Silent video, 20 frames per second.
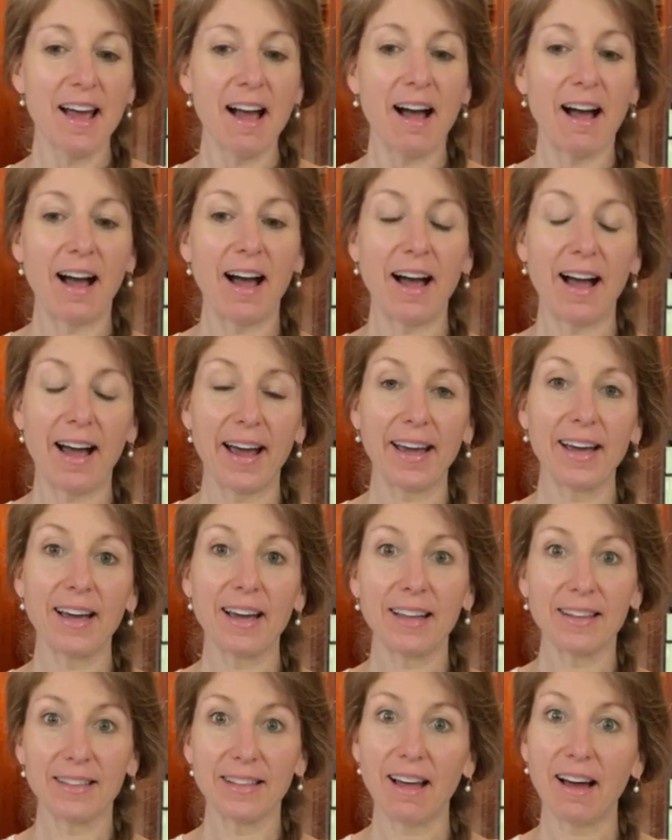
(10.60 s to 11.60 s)
I
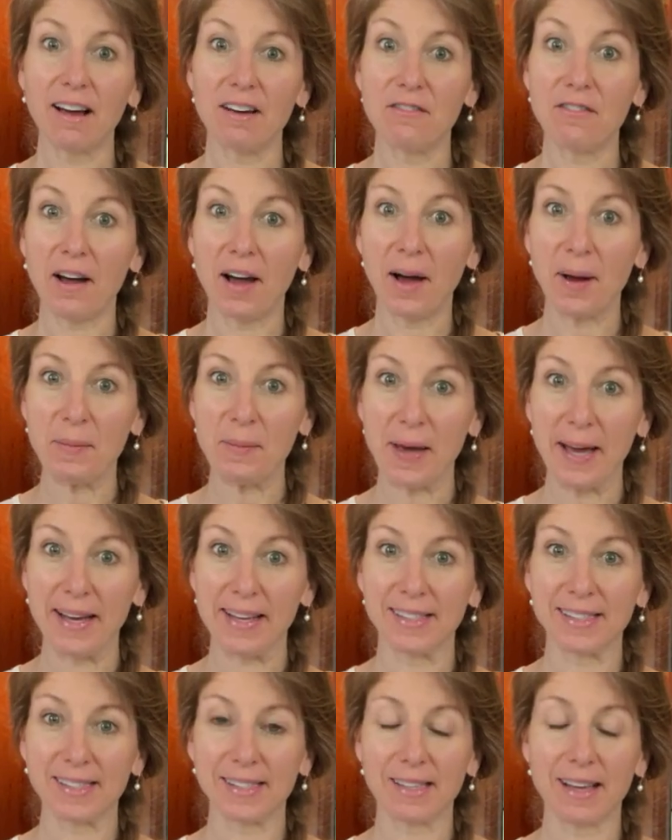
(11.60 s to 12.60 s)
love
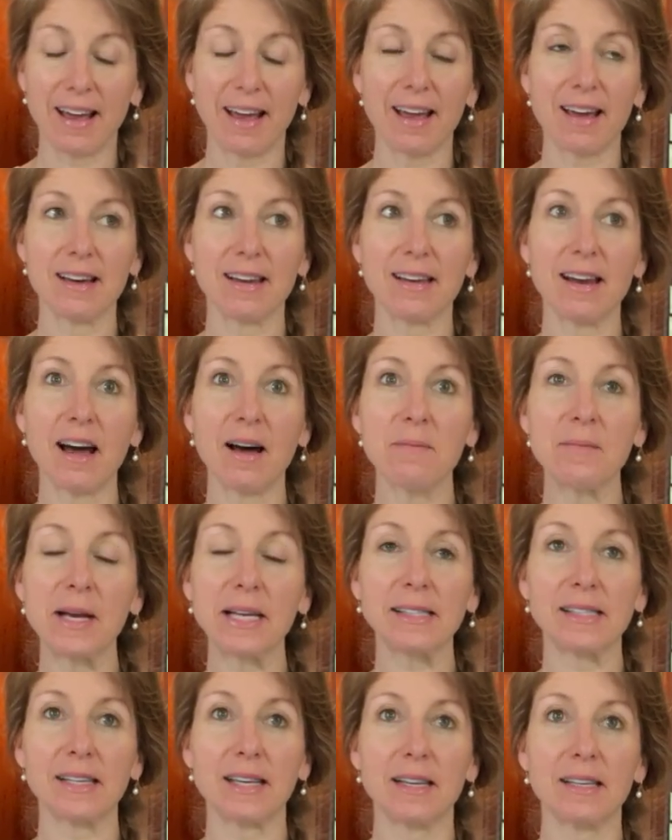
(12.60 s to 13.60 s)
hummus, and
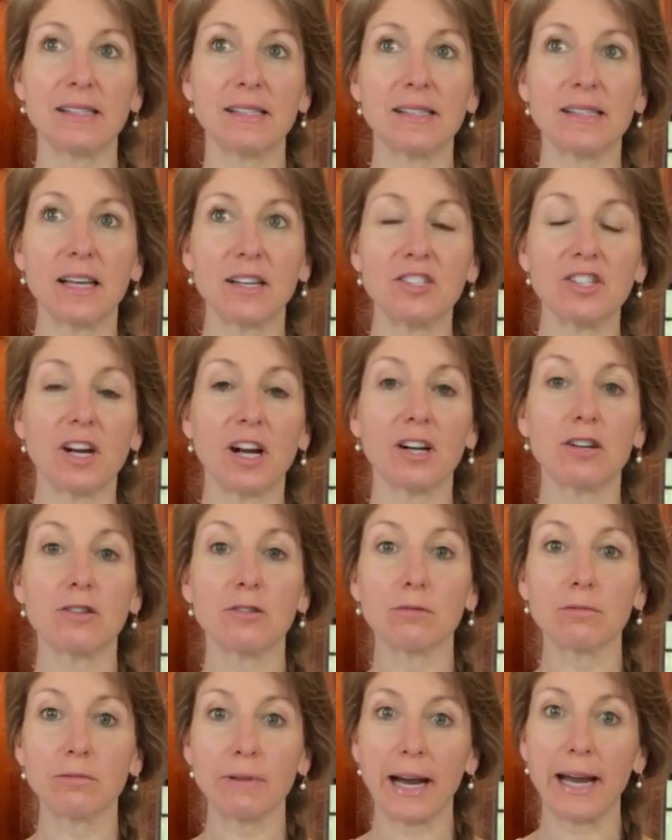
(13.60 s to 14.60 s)
hummus is such a
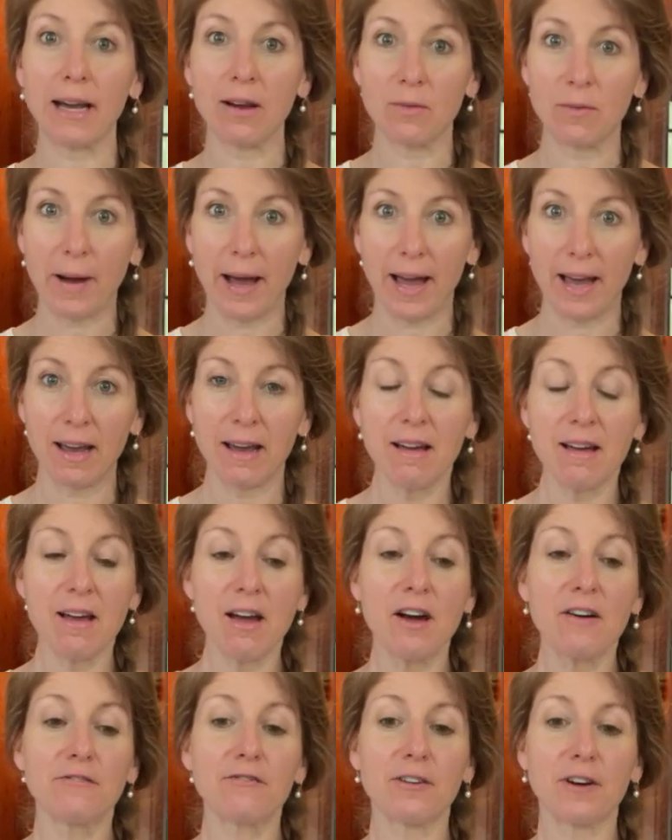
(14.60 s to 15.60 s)
great way
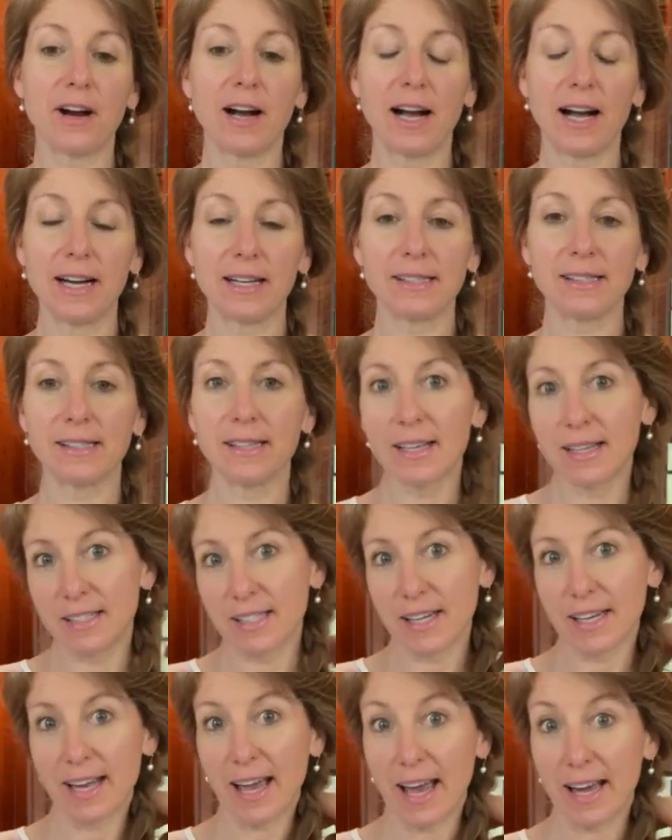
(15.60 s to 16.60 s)
for us to
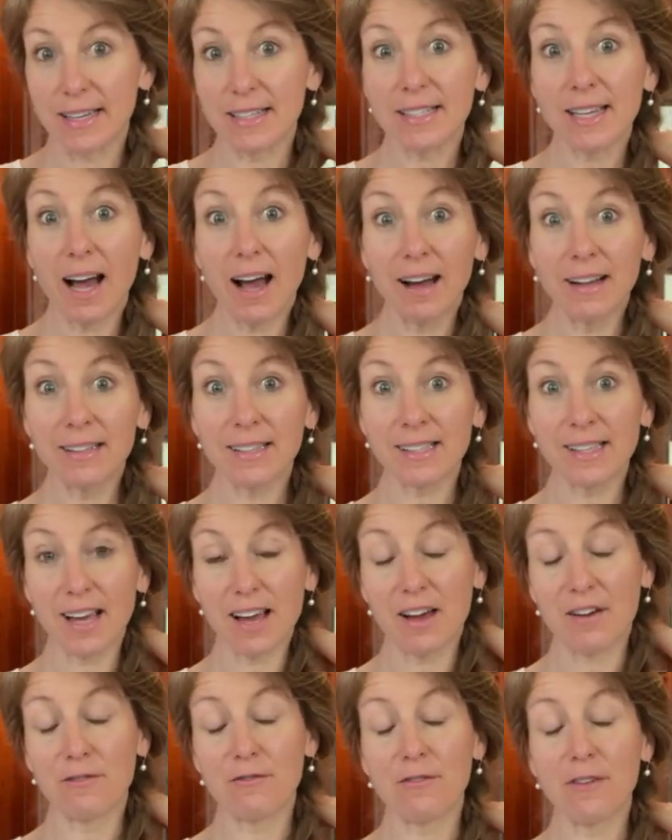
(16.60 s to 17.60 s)
get tons
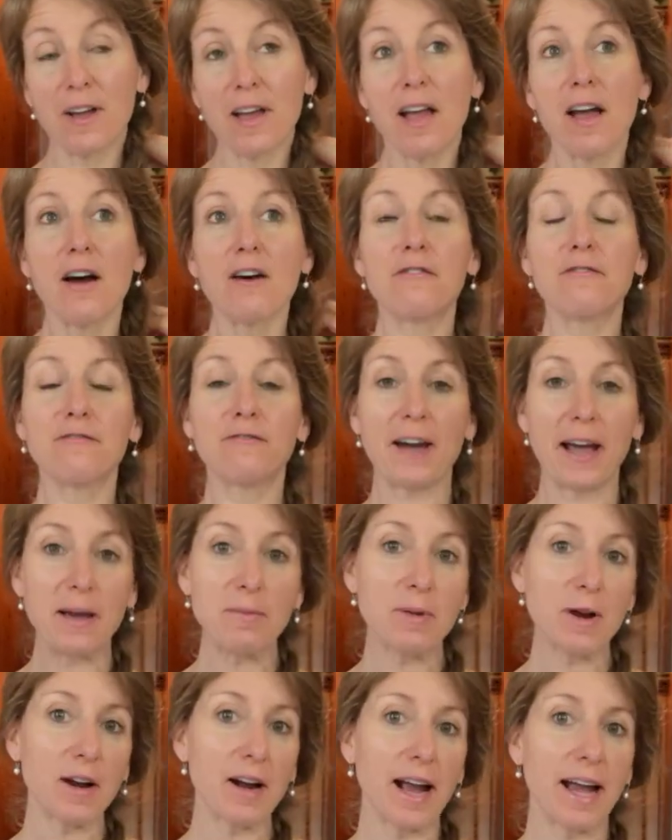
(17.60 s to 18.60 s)
of
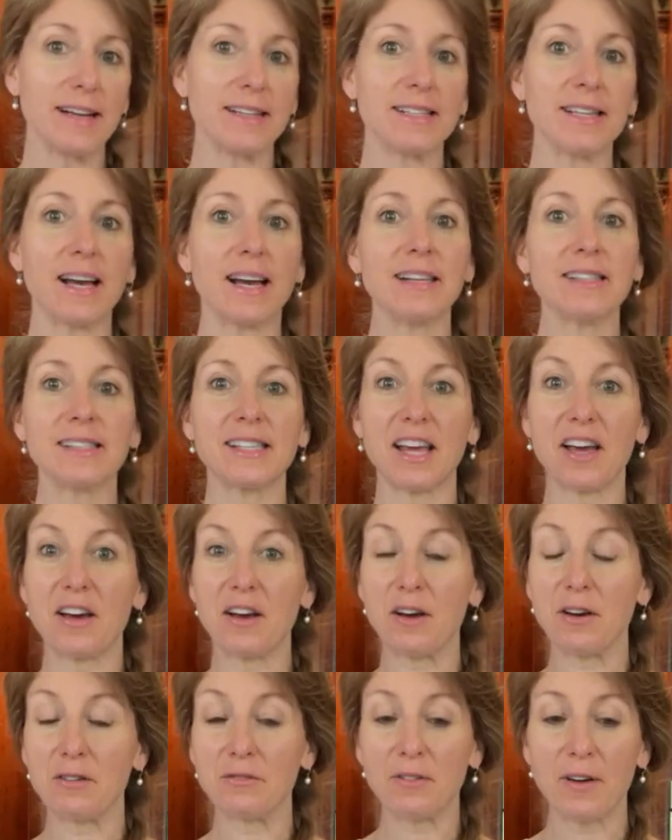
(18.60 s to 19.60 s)
fiber and tons
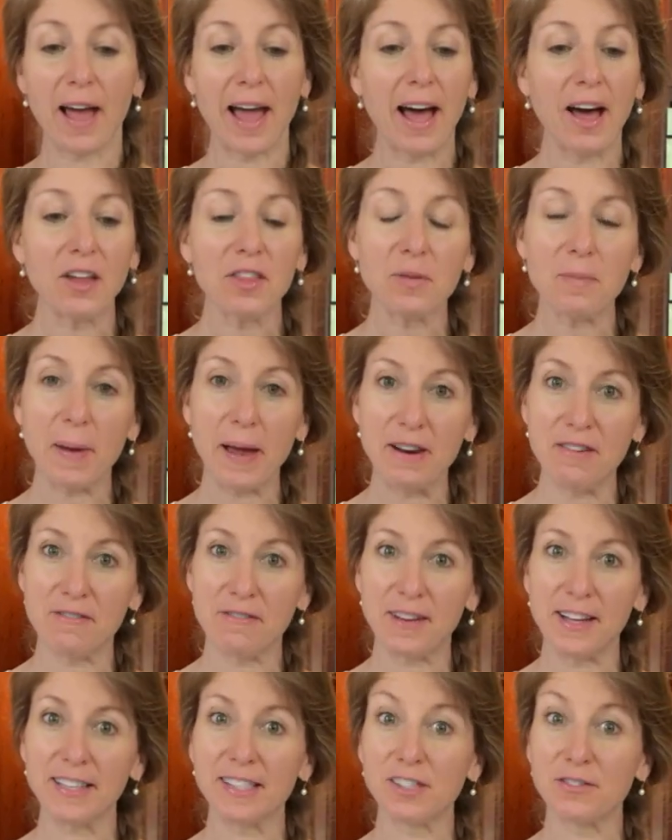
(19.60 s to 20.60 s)
of health
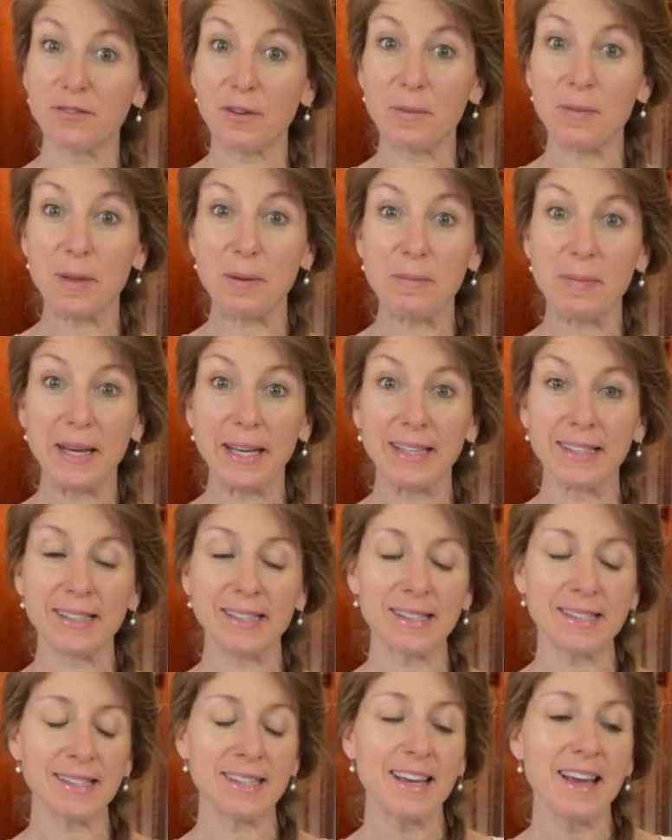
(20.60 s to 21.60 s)
benefits from the
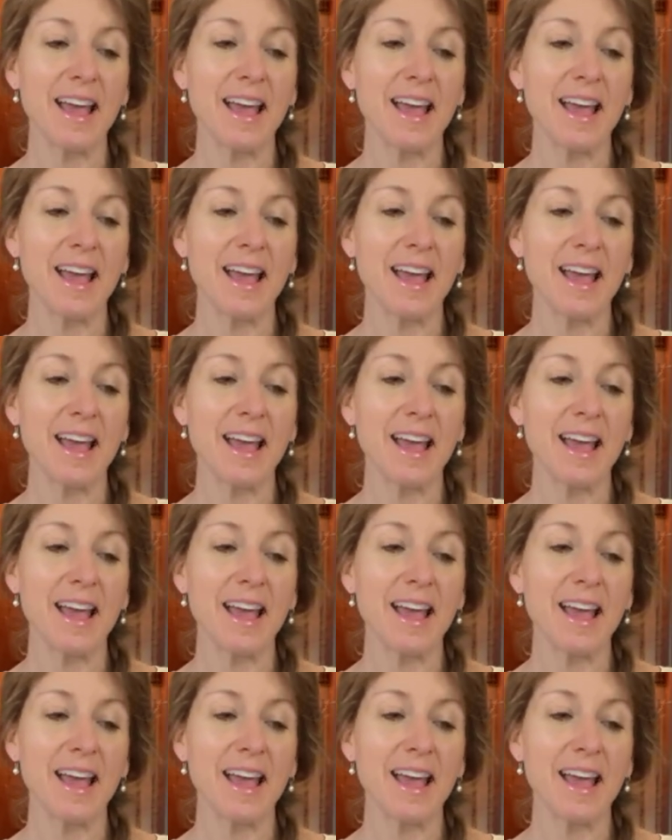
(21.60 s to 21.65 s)
beans